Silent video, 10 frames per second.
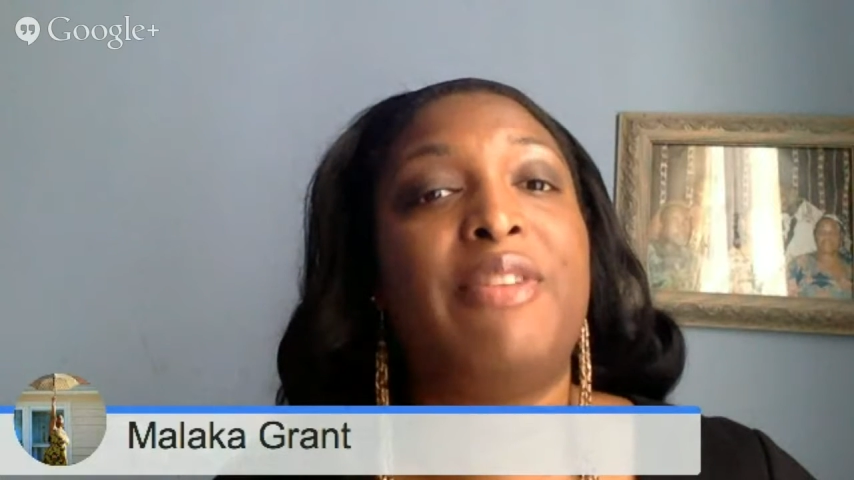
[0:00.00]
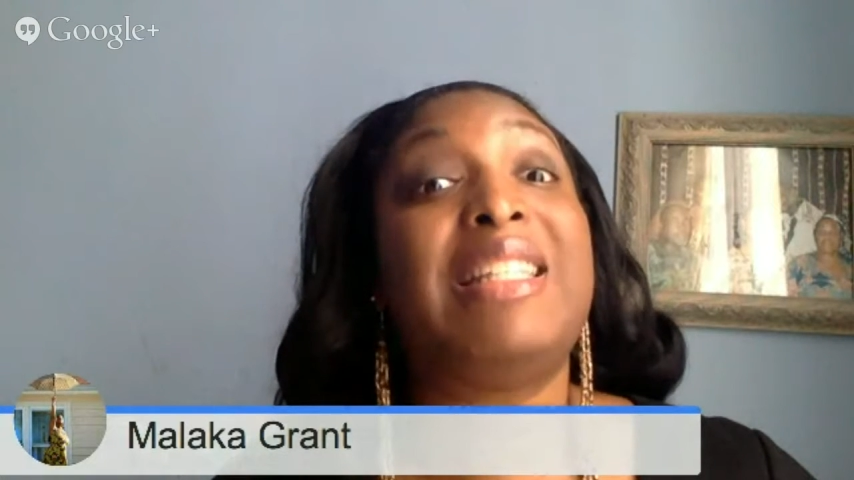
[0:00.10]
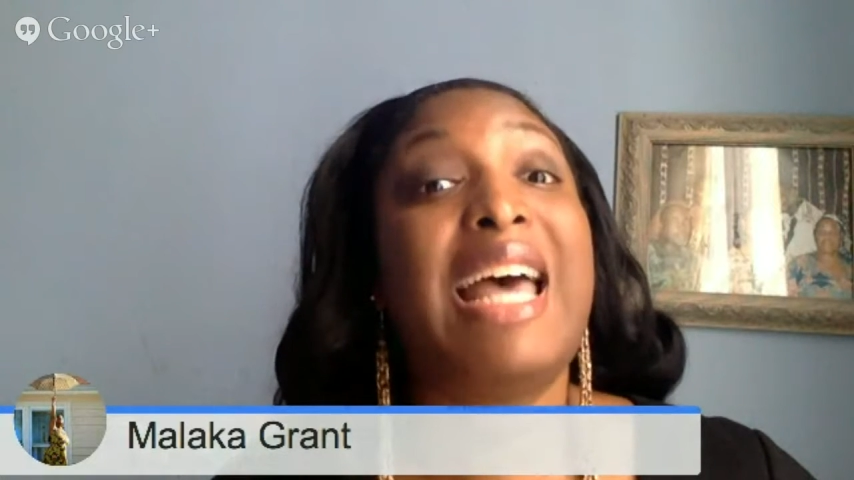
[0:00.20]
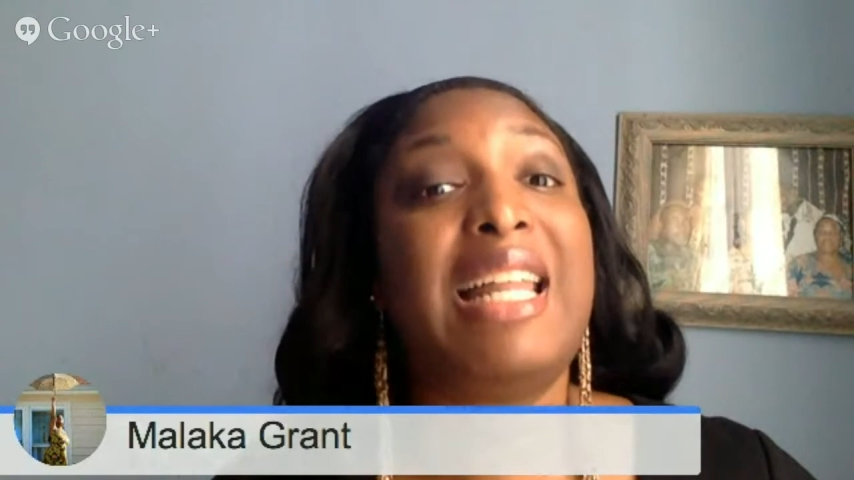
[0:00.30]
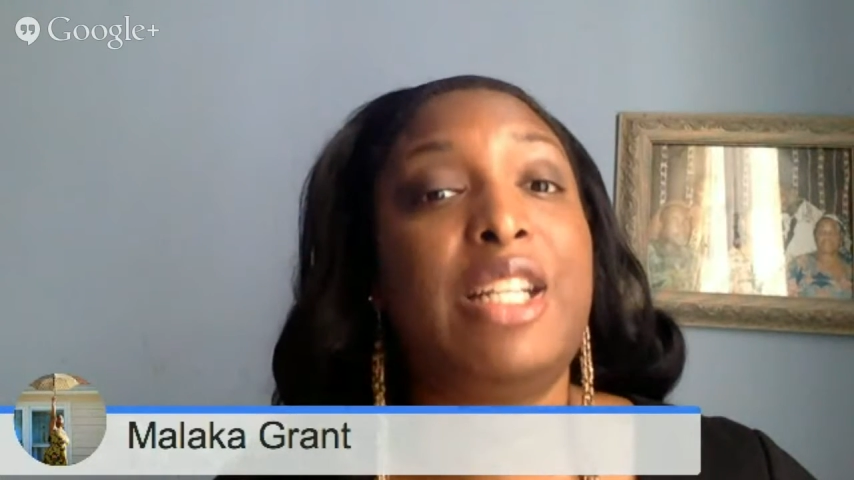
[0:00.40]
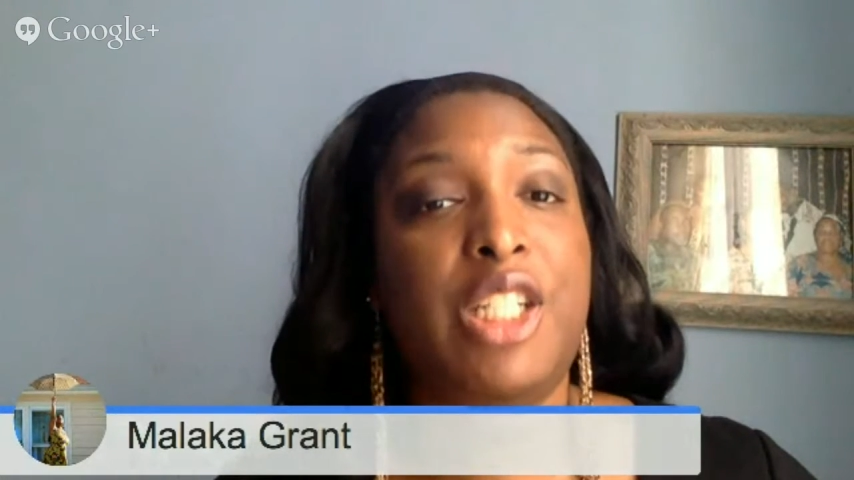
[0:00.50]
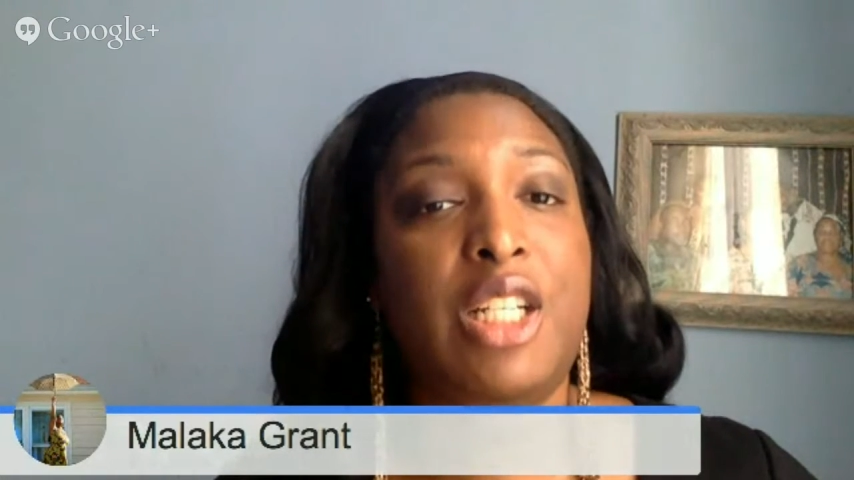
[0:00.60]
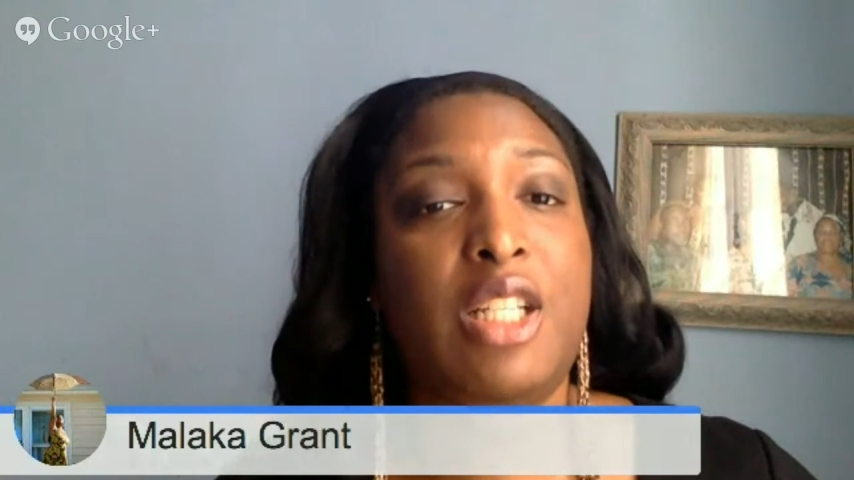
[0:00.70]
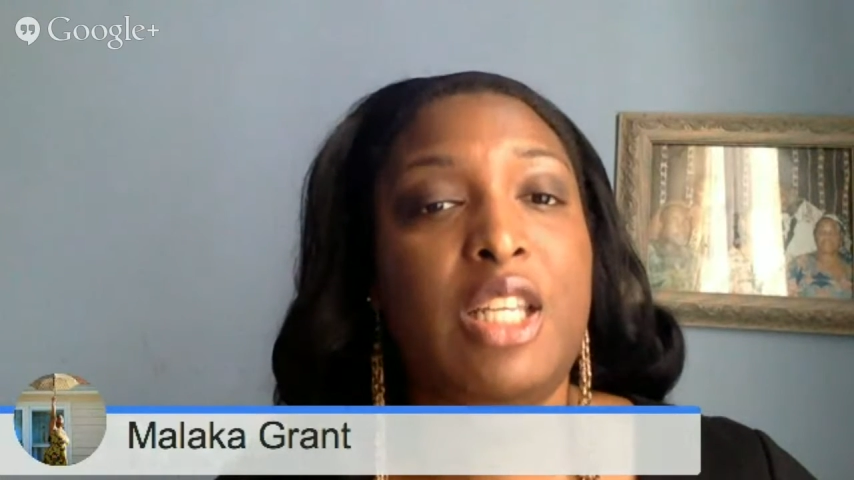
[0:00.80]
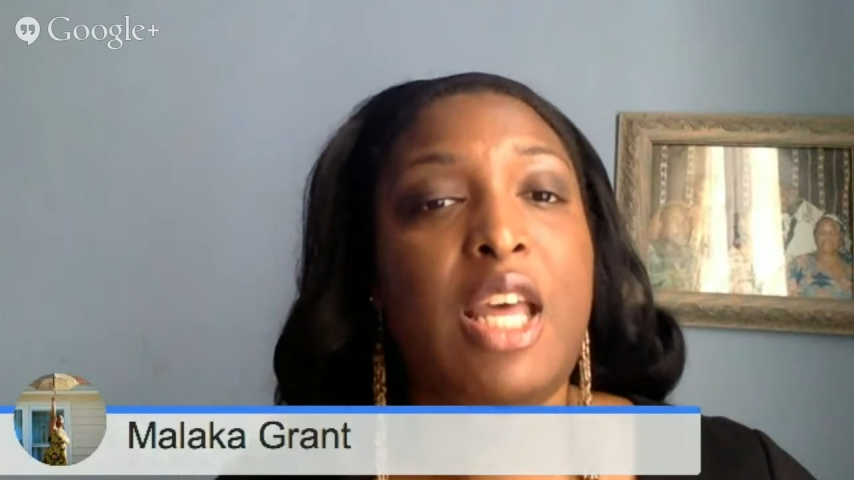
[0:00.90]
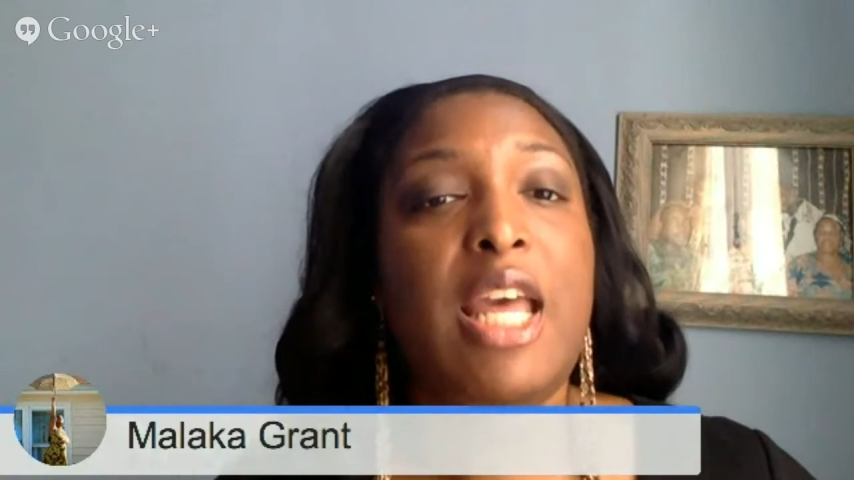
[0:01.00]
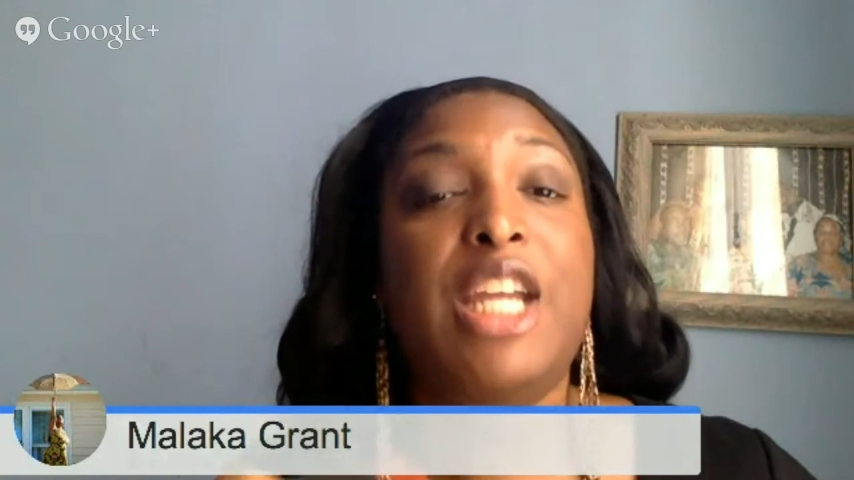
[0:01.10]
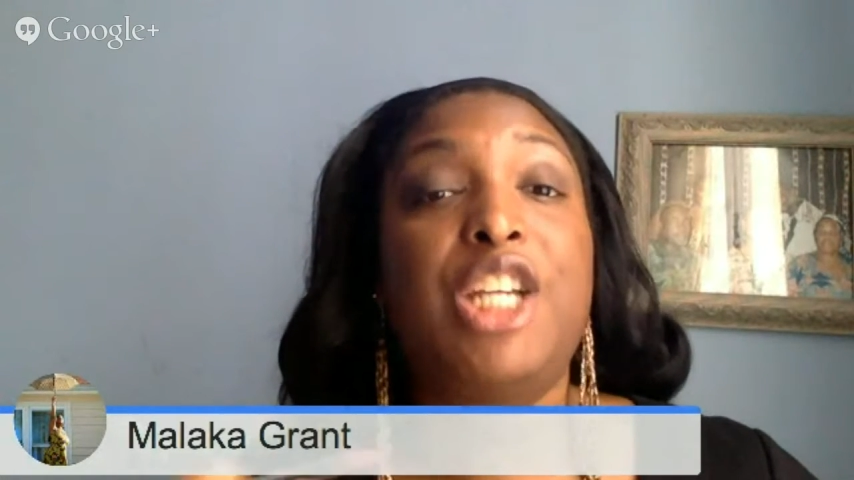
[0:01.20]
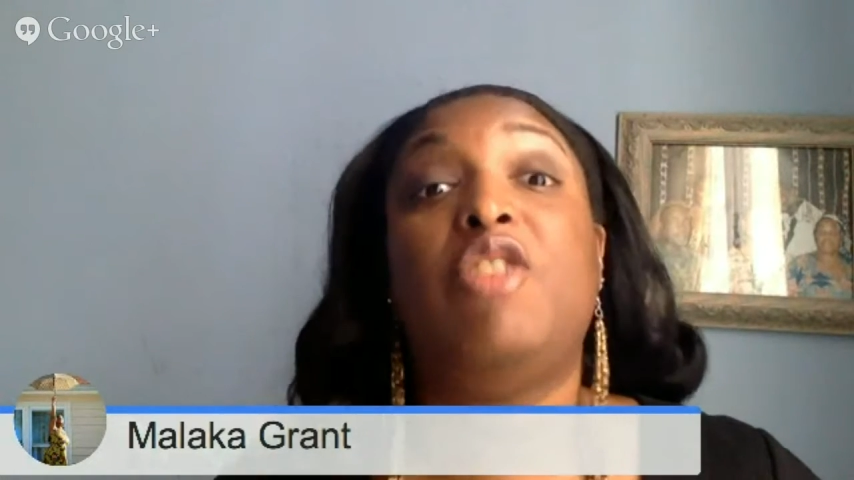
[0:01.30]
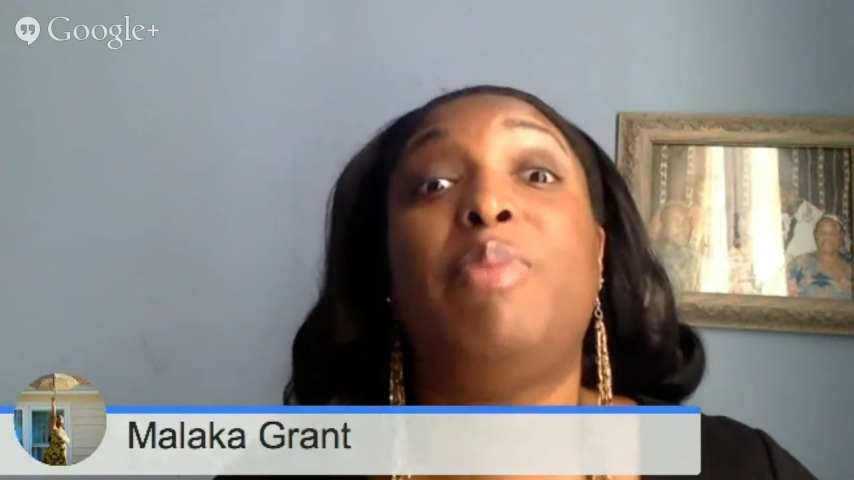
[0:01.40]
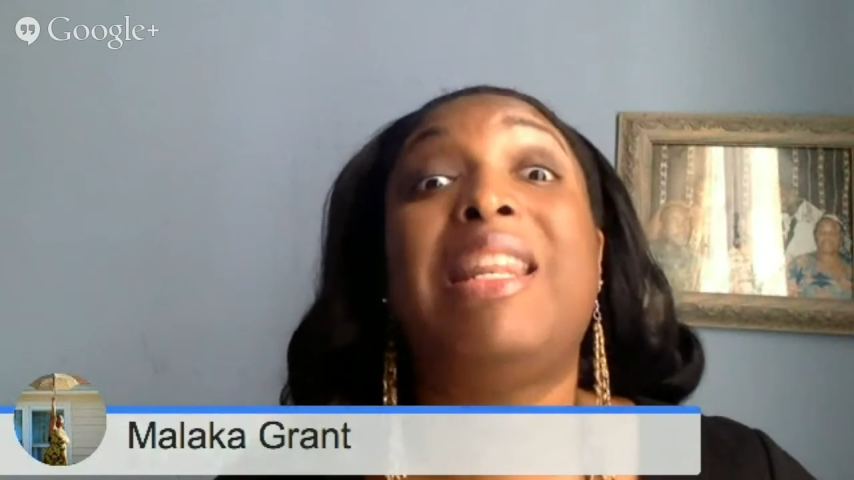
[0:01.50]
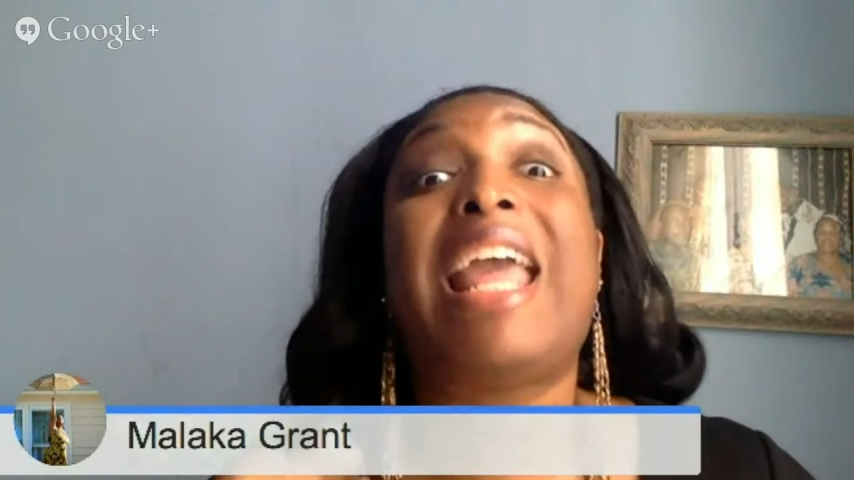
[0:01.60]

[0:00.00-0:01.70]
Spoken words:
intelligence, he should have been